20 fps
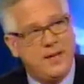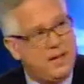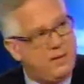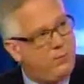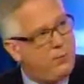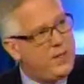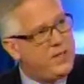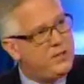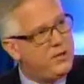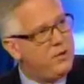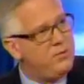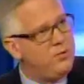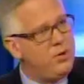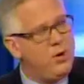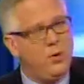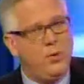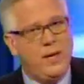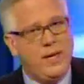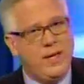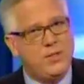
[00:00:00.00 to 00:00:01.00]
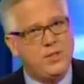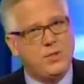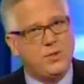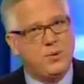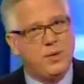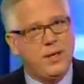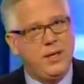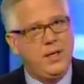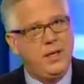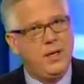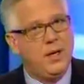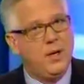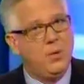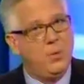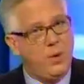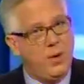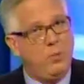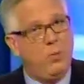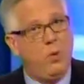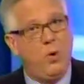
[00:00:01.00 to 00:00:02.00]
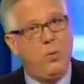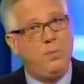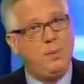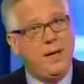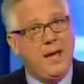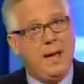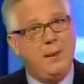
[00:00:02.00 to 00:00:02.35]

If we don't know history, we won't be